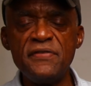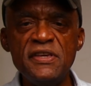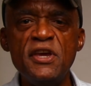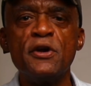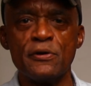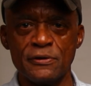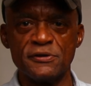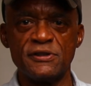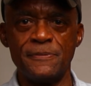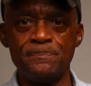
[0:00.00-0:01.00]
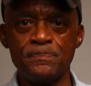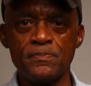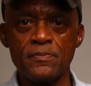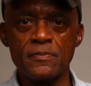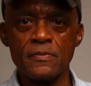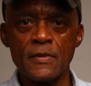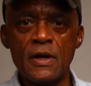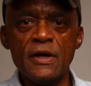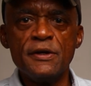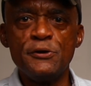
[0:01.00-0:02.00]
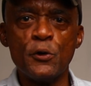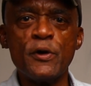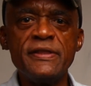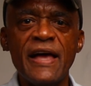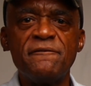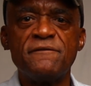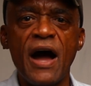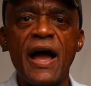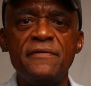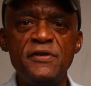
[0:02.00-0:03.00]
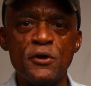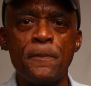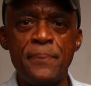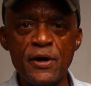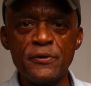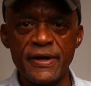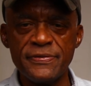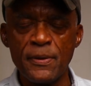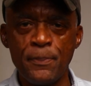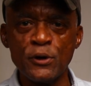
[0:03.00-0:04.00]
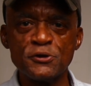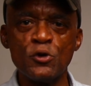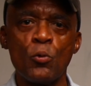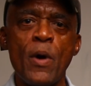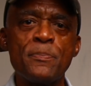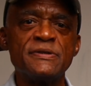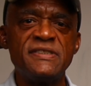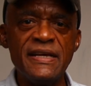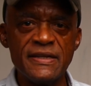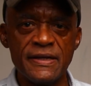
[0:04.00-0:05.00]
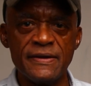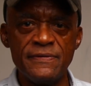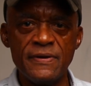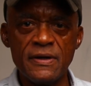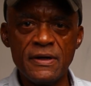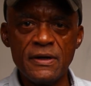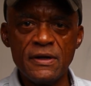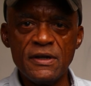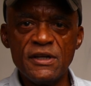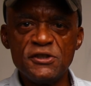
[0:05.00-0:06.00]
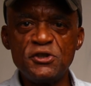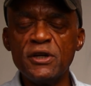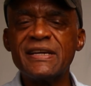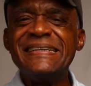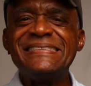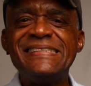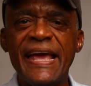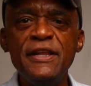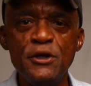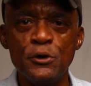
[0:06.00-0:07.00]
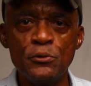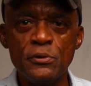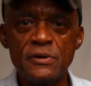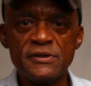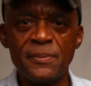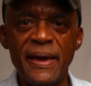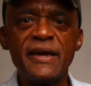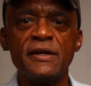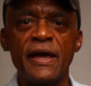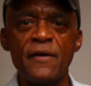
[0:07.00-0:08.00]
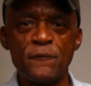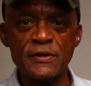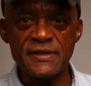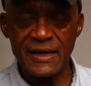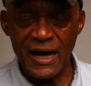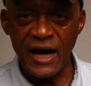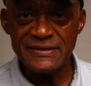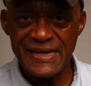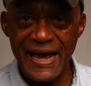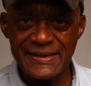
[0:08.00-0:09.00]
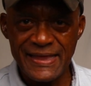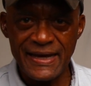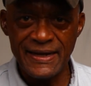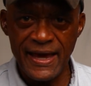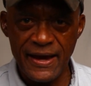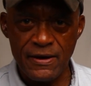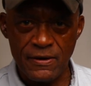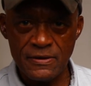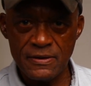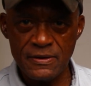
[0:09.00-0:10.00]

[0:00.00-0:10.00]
years. During that 5-year period, the personal representative should continue to make an effort to contact that heir